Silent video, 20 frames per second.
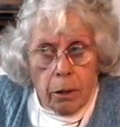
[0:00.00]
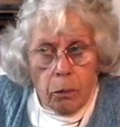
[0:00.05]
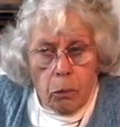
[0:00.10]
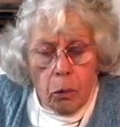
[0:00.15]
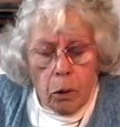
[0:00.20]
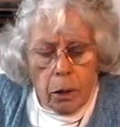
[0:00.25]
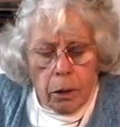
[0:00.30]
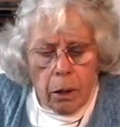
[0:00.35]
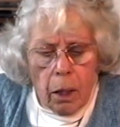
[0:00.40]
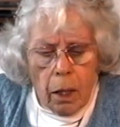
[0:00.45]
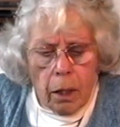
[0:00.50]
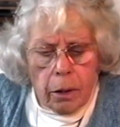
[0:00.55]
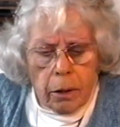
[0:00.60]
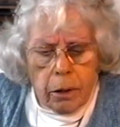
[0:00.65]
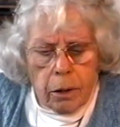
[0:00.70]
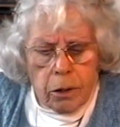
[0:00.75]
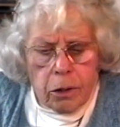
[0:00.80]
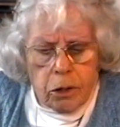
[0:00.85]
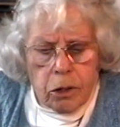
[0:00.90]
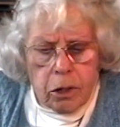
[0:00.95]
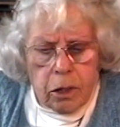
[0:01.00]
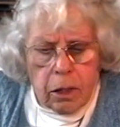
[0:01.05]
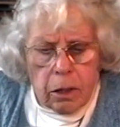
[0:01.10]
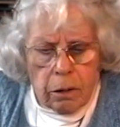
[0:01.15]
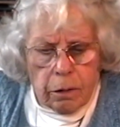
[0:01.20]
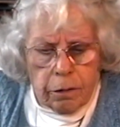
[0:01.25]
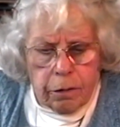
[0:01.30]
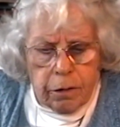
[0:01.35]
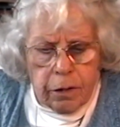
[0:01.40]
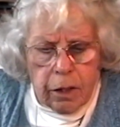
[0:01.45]
One can
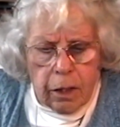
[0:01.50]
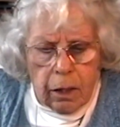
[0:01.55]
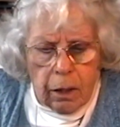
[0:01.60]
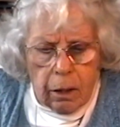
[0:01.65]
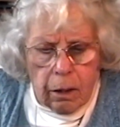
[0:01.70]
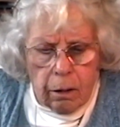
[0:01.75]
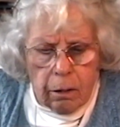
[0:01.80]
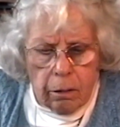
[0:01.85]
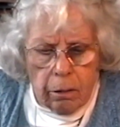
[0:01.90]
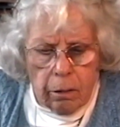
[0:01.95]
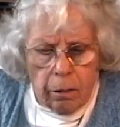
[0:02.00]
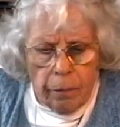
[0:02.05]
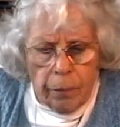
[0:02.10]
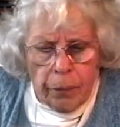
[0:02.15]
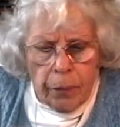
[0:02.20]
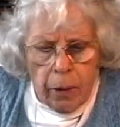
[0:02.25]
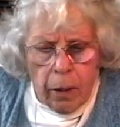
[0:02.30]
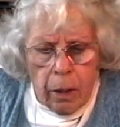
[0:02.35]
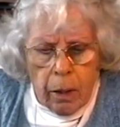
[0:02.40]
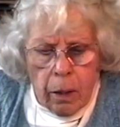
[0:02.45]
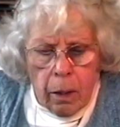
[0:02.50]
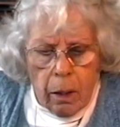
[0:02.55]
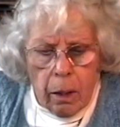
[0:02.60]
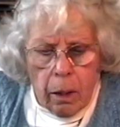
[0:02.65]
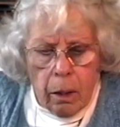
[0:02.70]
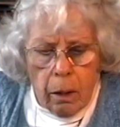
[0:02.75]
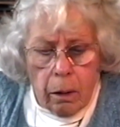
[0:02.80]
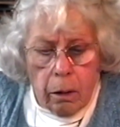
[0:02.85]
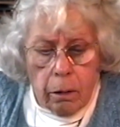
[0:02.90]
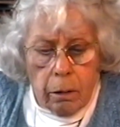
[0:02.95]
still think
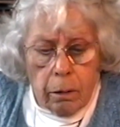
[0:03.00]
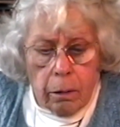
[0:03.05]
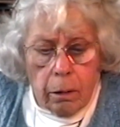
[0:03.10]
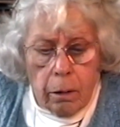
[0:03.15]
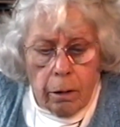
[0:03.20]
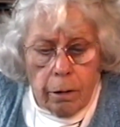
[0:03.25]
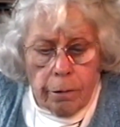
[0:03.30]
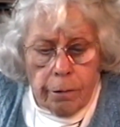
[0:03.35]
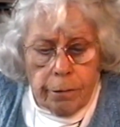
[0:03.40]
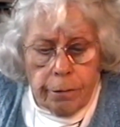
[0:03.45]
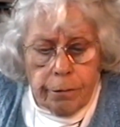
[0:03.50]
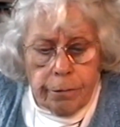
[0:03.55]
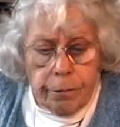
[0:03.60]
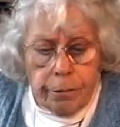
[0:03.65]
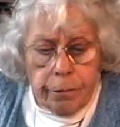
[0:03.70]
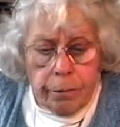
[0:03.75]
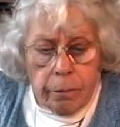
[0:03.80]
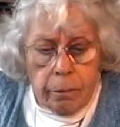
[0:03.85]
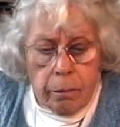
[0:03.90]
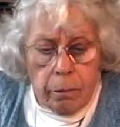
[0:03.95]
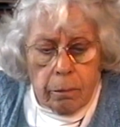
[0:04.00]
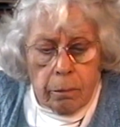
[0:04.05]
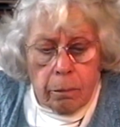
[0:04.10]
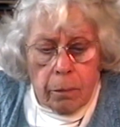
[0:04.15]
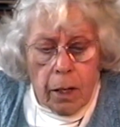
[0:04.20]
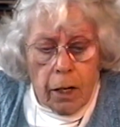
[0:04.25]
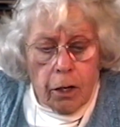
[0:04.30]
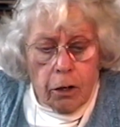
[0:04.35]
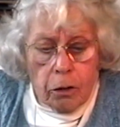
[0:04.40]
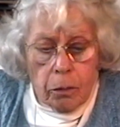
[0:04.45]
of
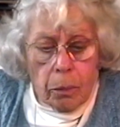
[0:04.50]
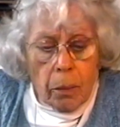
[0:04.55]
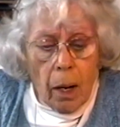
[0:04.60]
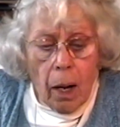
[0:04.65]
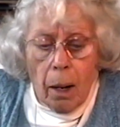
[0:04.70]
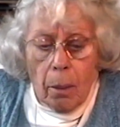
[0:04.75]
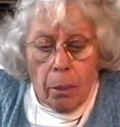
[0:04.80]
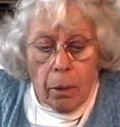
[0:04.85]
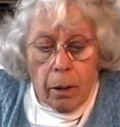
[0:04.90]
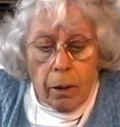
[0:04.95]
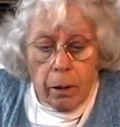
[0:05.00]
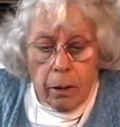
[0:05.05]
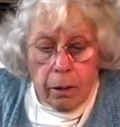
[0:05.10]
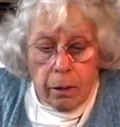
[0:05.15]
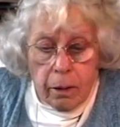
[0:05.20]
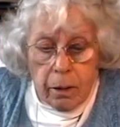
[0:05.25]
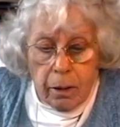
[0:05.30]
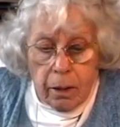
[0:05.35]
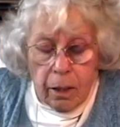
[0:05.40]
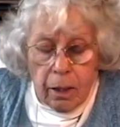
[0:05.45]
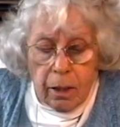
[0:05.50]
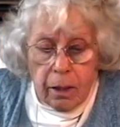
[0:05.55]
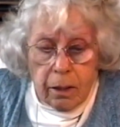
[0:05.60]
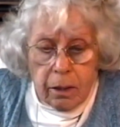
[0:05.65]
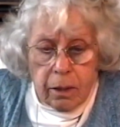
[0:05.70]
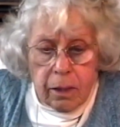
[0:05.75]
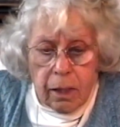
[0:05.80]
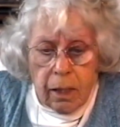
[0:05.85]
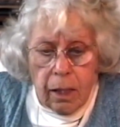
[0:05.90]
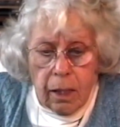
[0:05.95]
Meher Baba,
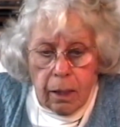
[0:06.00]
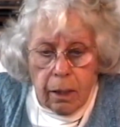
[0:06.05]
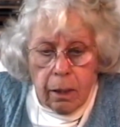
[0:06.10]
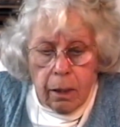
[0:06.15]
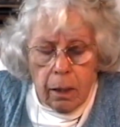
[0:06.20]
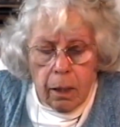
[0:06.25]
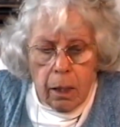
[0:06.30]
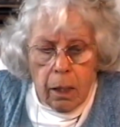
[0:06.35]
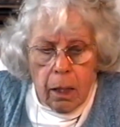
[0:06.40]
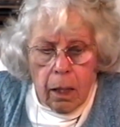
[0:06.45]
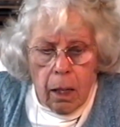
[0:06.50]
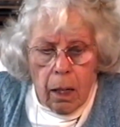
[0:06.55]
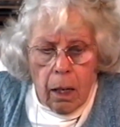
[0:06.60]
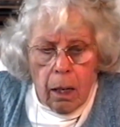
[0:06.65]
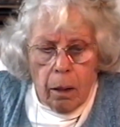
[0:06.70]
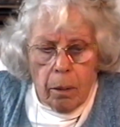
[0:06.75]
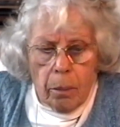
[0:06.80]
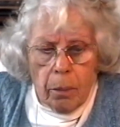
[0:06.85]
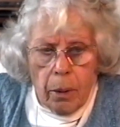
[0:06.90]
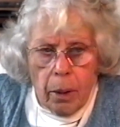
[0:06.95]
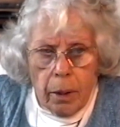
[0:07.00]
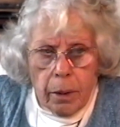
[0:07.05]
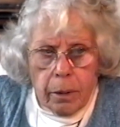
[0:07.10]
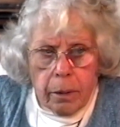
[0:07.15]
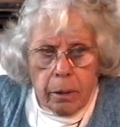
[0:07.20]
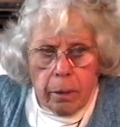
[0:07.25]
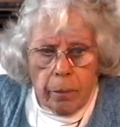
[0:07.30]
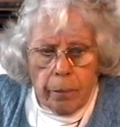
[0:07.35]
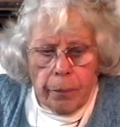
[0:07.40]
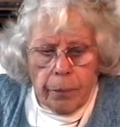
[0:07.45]
indeed, but